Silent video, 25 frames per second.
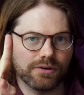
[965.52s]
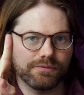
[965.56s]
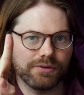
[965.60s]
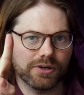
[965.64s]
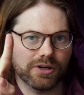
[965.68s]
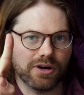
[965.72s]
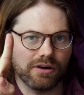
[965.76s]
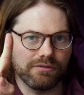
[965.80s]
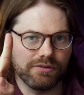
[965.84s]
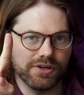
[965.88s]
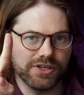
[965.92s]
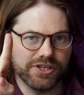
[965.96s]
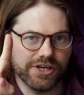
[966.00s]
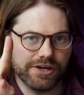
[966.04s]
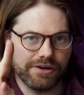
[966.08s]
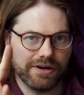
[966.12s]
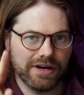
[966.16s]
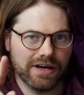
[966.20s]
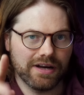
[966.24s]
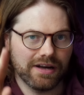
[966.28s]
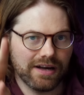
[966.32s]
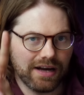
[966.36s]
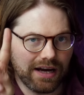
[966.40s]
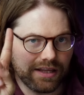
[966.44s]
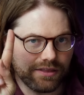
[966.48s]
of your coverage
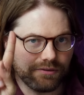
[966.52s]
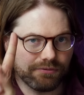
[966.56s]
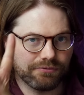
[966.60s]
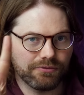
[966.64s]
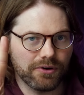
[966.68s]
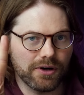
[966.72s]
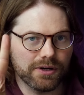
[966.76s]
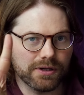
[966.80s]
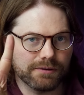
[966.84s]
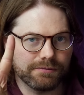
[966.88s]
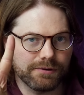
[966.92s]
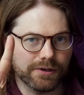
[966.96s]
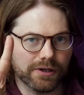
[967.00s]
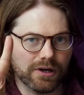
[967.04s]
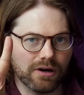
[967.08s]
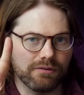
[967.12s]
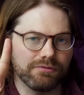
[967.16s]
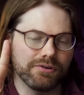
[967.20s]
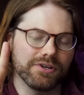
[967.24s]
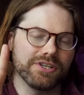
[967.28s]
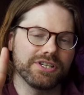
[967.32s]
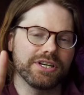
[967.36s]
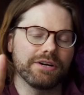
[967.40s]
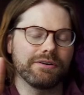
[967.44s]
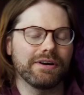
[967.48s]
area, at the front of your
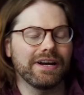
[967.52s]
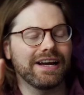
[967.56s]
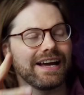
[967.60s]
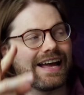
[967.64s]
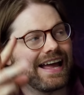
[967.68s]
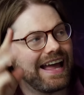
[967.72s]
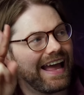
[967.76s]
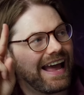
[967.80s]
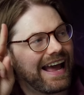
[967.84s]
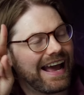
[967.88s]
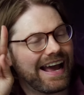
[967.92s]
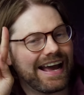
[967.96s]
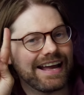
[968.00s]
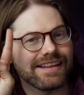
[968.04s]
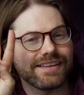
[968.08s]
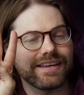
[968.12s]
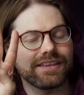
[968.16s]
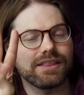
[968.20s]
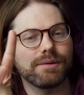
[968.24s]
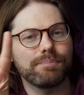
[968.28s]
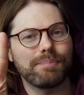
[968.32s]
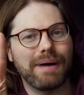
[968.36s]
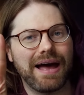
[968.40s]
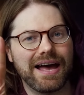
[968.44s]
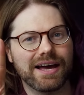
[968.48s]
coverage area, and
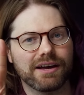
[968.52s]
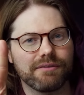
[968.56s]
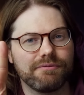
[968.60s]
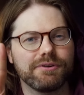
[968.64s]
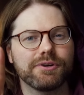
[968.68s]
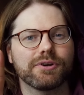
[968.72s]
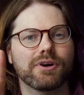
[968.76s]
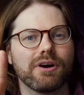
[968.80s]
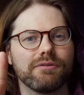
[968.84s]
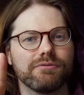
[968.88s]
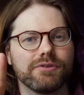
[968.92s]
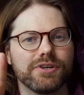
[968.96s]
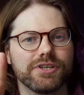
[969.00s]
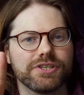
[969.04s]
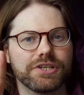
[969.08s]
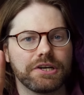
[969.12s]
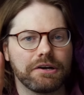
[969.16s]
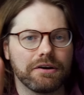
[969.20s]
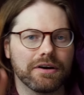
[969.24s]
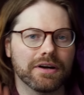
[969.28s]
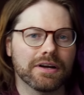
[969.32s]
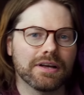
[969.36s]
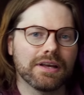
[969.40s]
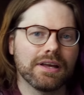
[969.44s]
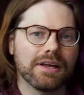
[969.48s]
at the back of your coverage area.